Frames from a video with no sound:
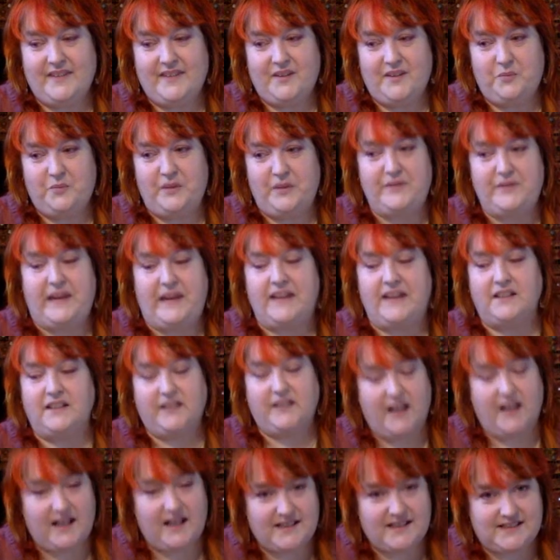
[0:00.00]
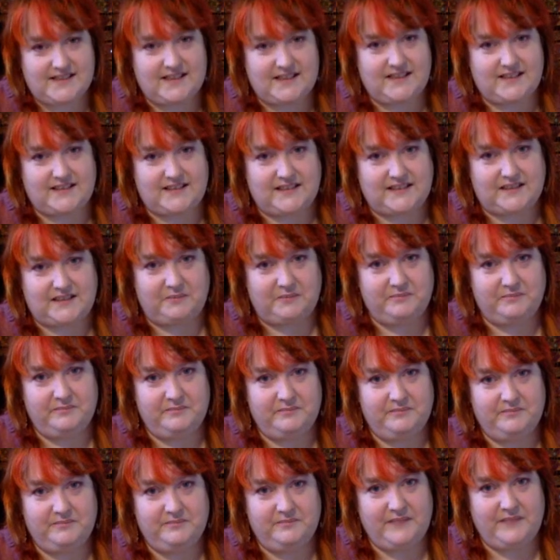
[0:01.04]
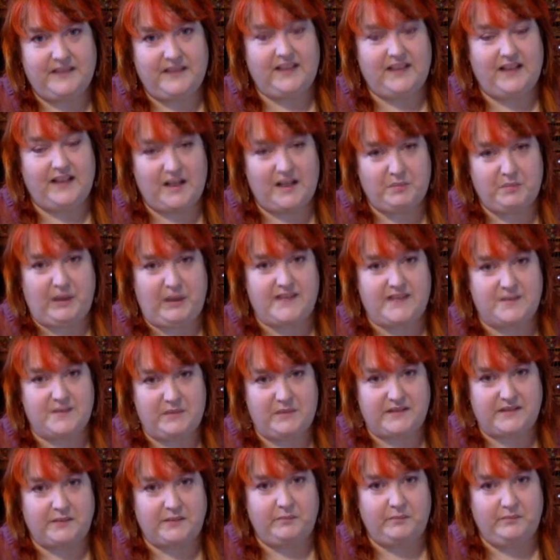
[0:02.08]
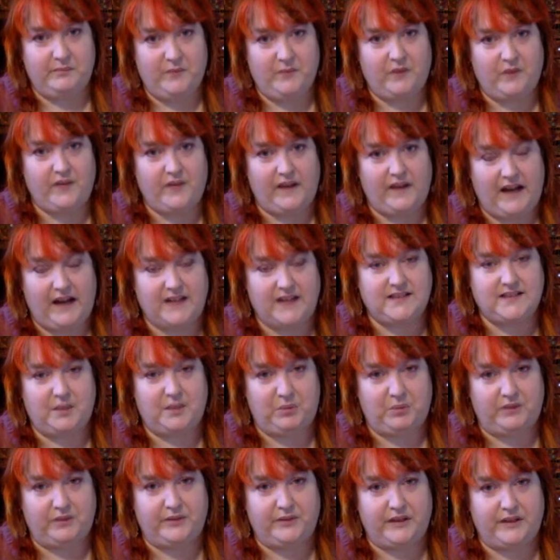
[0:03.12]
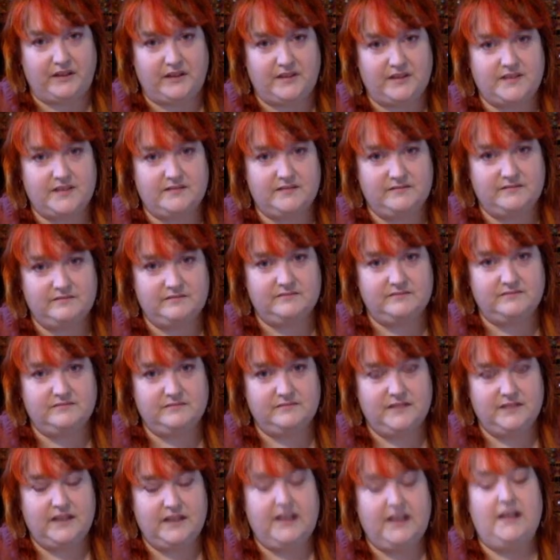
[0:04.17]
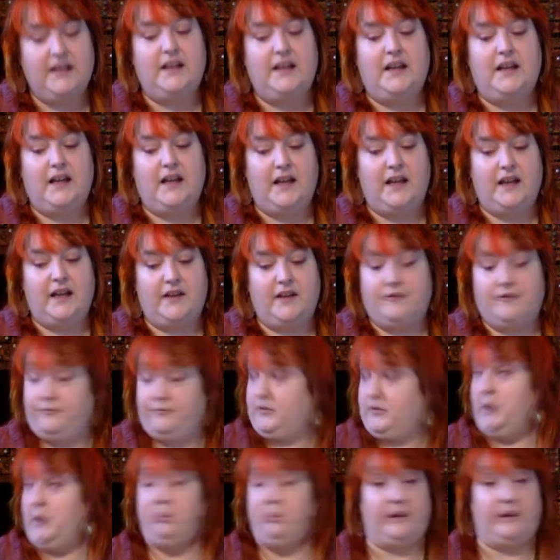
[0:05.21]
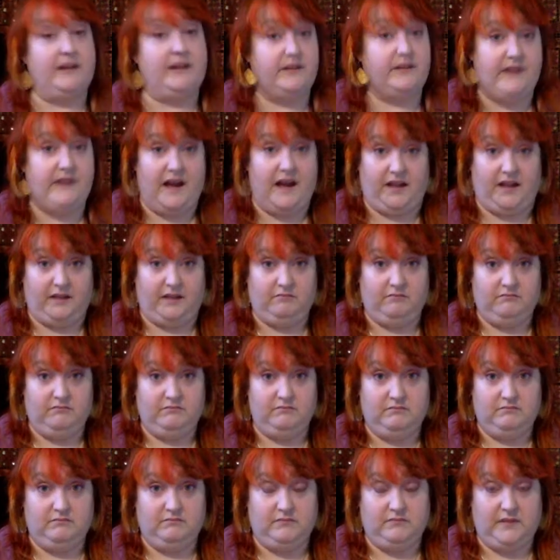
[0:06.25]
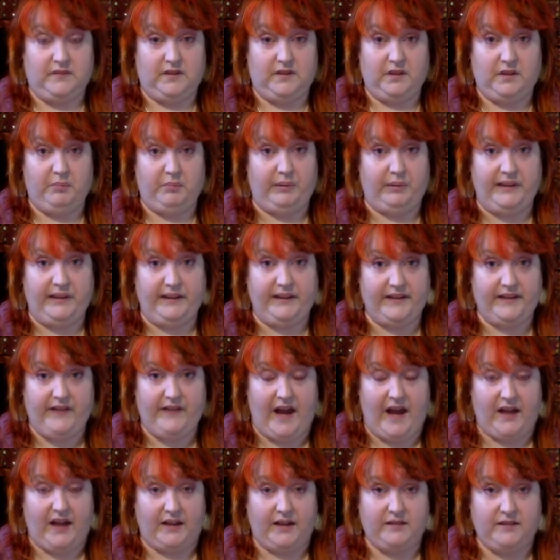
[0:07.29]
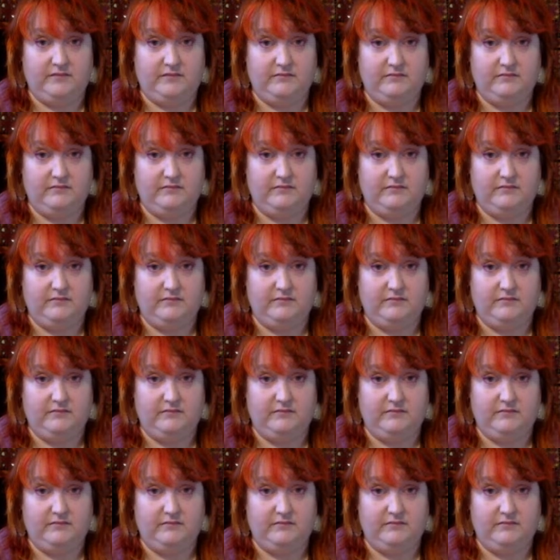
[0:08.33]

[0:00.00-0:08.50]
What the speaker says: We've gained a lot of cynicism and a lot of pessimism over the last couple of years. And completely valid. Completely valid.